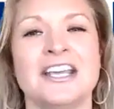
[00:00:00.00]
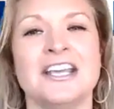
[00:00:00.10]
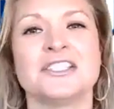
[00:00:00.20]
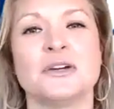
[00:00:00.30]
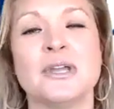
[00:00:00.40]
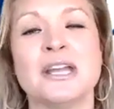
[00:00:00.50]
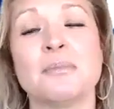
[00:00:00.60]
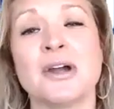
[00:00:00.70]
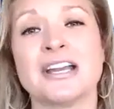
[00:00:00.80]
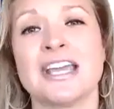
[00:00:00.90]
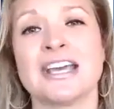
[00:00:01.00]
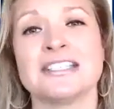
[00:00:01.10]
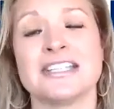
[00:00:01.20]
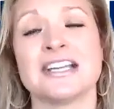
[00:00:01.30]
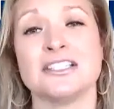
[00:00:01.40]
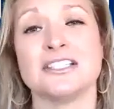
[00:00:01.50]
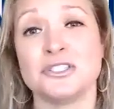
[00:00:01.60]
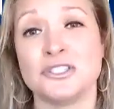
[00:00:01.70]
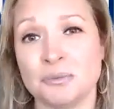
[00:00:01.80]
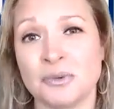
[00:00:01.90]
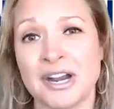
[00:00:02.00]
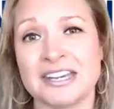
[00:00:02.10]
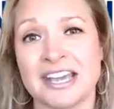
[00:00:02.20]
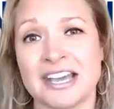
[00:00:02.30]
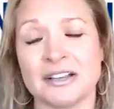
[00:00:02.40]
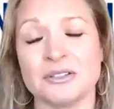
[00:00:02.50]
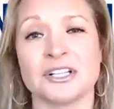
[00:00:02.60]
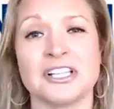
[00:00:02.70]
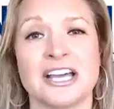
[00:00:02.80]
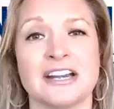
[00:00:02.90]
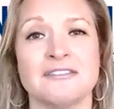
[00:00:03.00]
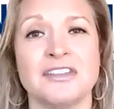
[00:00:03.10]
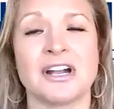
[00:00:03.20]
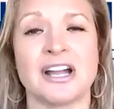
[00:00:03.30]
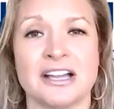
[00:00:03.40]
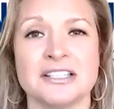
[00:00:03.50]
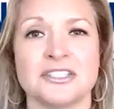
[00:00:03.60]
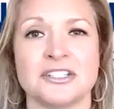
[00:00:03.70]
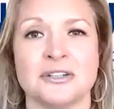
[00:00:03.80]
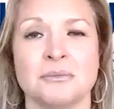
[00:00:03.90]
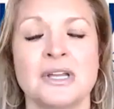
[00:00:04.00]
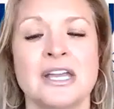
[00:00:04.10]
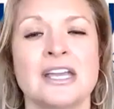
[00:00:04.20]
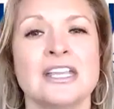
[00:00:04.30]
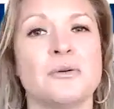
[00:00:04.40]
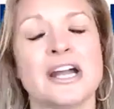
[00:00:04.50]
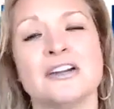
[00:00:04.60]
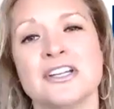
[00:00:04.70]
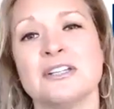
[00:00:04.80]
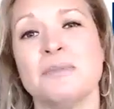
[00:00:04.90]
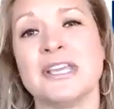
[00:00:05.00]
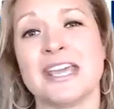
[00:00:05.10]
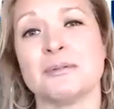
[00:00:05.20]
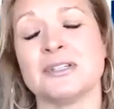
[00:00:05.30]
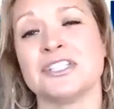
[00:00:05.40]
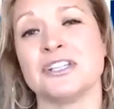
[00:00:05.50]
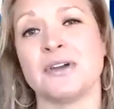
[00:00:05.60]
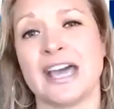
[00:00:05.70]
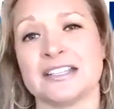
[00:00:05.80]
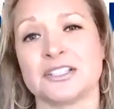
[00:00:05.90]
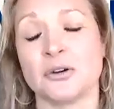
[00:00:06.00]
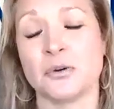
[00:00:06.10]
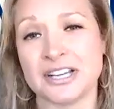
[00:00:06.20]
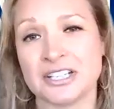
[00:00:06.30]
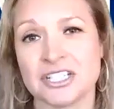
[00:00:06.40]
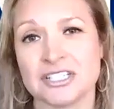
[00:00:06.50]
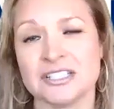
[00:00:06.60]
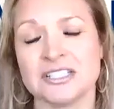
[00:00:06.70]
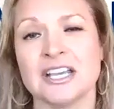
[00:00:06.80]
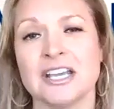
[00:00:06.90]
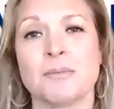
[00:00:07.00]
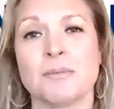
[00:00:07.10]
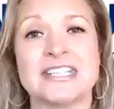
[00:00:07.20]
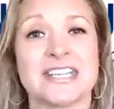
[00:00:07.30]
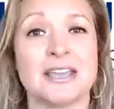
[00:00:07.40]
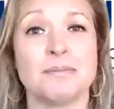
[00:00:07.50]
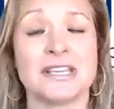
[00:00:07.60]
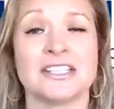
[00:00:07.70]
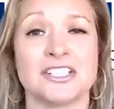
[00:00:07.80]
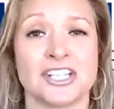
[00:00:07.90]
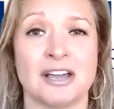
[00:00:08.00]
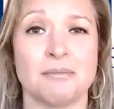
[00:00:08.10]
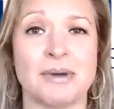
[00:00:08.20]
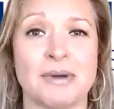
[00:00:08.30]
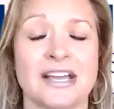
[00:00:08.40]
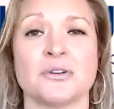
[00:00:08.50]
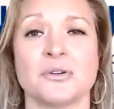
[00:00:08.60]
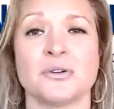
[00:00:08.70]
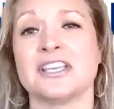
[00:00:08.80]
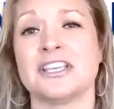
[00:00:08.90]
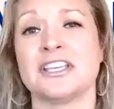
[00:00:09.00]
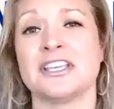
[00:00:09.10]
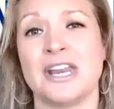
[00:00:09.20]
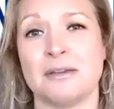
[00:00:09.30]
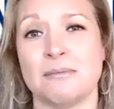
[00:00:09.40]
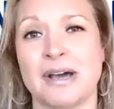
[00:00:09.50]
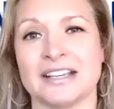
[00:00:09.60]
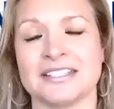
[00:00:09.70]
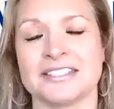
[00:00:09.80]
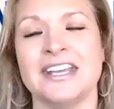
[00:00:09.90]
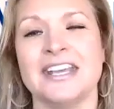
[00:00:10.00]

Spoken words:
So we are broadcasting on Zoom right now. So a lot of you are on Zoom. You are going to be able to ask questions by typing in the chat box or the Q&A box.